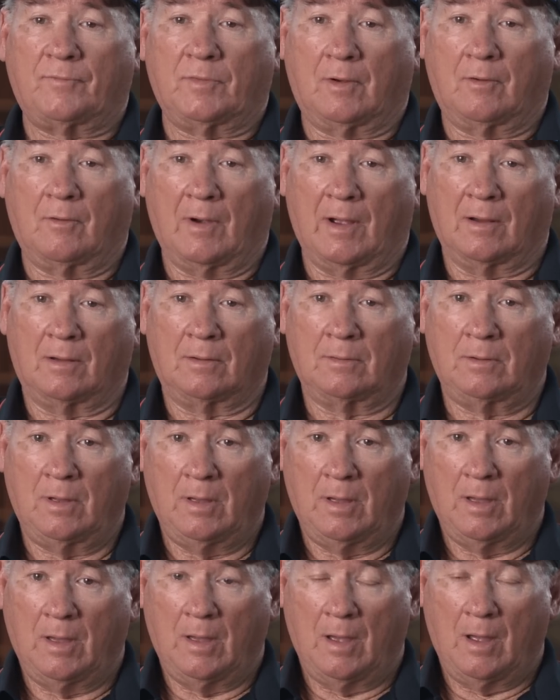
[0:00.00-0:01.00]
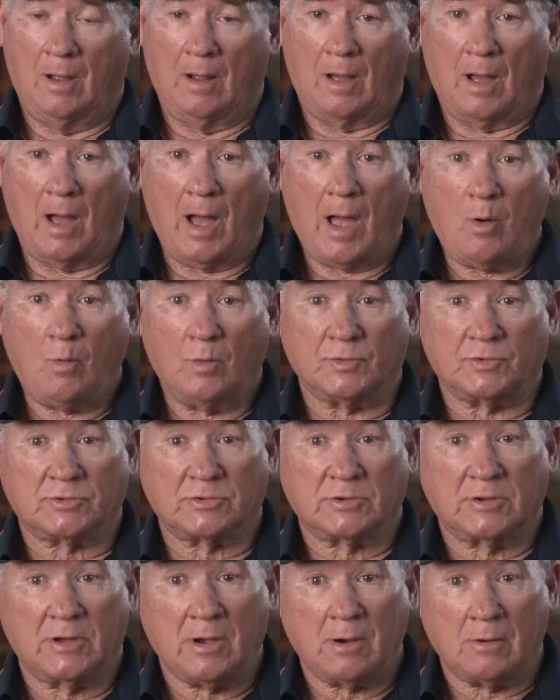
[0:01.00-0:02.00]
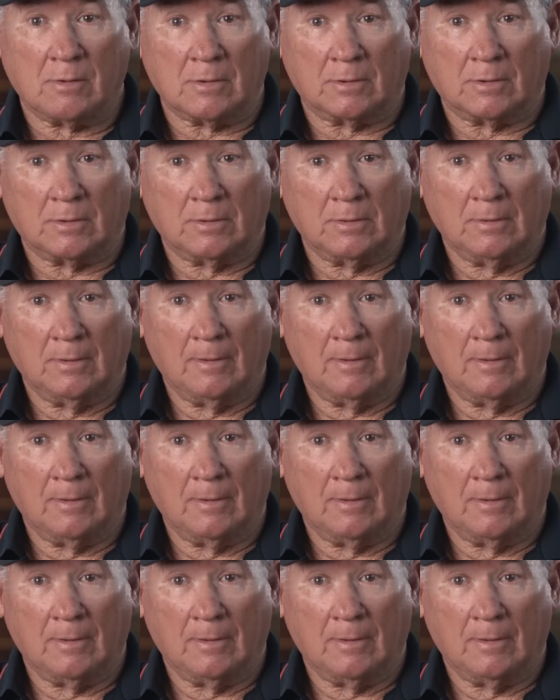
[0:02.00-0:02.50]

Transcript: the ground. I was scared.